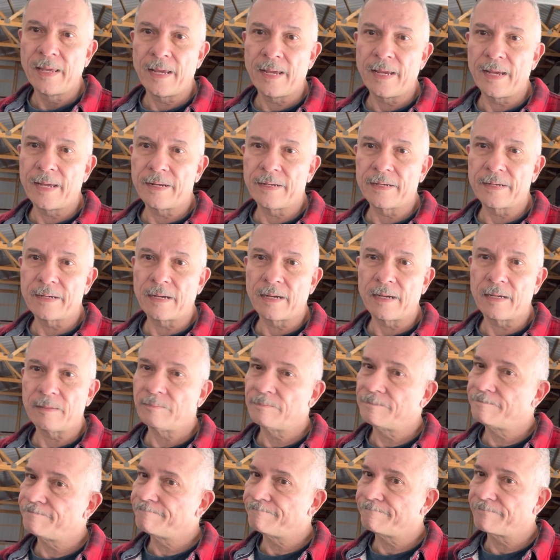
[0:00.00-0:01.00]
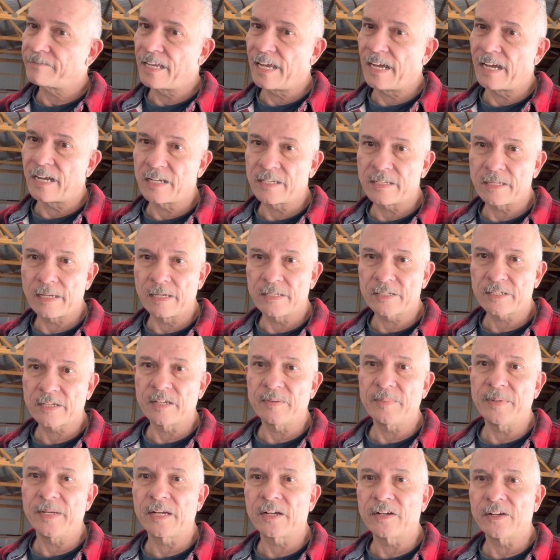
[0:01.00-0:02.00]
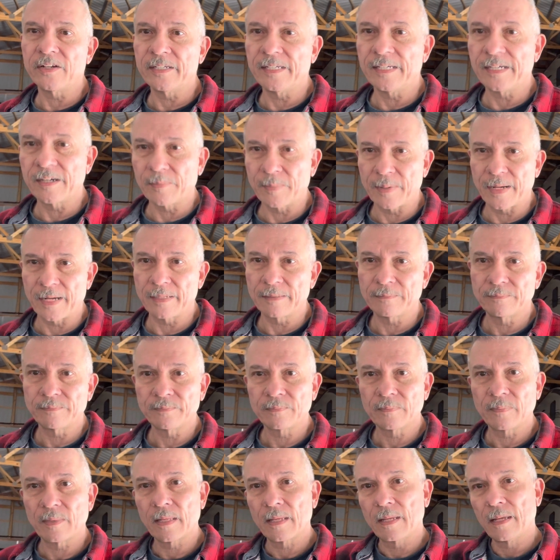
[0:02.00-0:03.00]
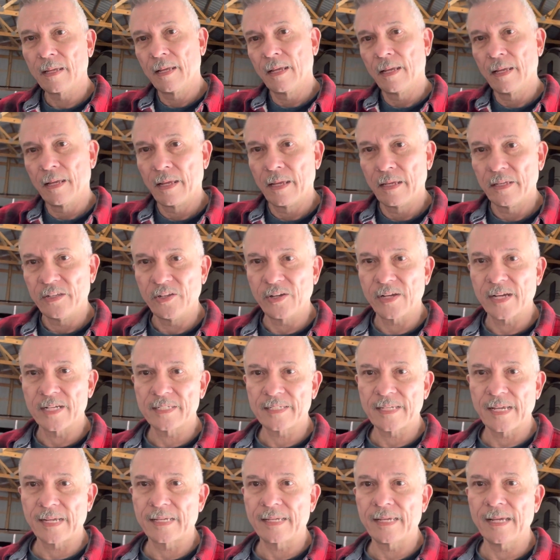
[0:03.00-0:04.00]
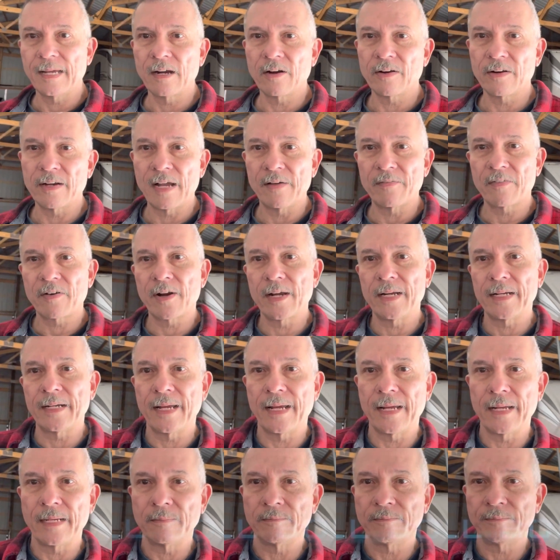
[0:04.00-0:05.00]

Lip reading: and yeah, it's gonna be a good year, man. You guys take care and have a great day.